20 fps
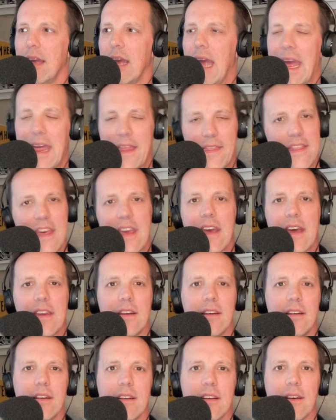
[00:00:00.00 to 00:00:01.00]
And
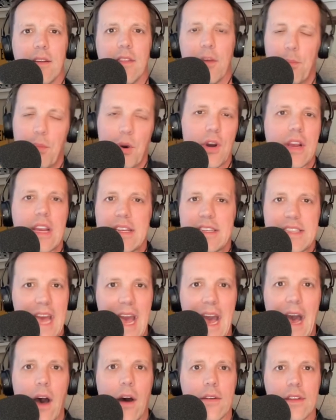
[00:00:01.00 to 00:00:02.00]
then the book is
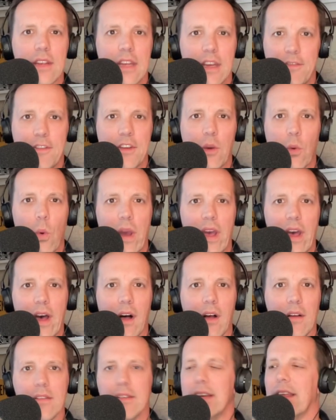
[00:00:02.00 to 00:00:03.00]
out, if you
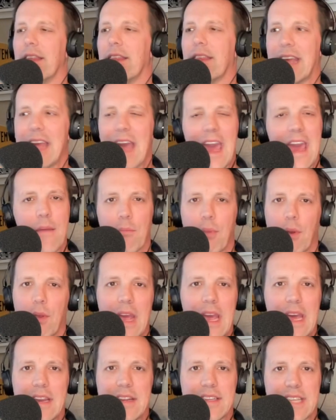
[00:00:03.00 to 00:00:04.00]
will. The game
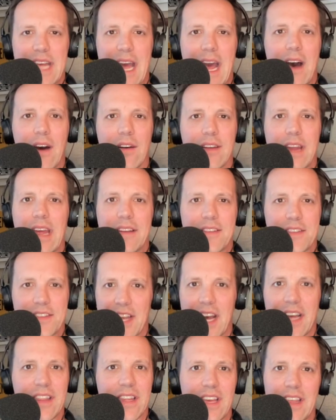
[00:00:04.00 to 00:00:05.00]
plan is out, and
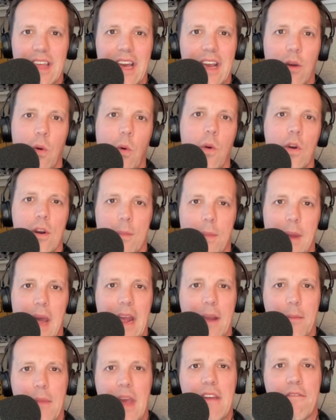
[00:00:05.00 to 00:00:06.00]
suddenly that
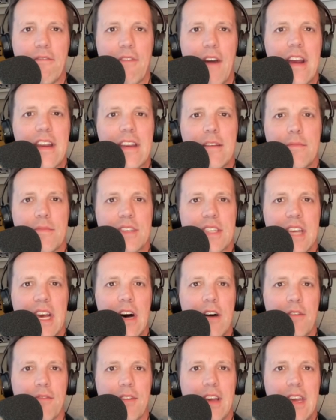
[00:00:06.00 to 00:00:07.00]
quarterback may find
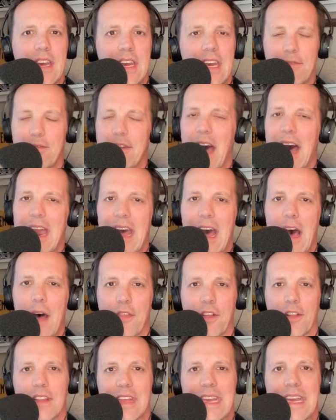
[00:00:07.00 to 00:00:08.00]
himself, if not out
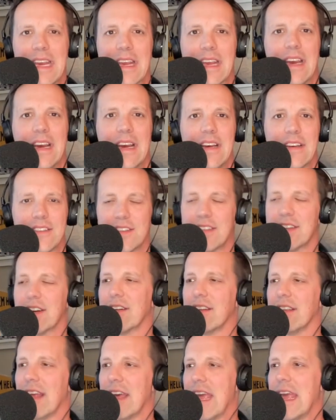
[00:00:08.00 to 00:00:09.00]
the league,
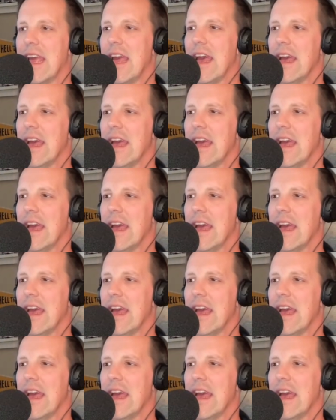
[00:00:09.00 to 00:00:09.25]
certainly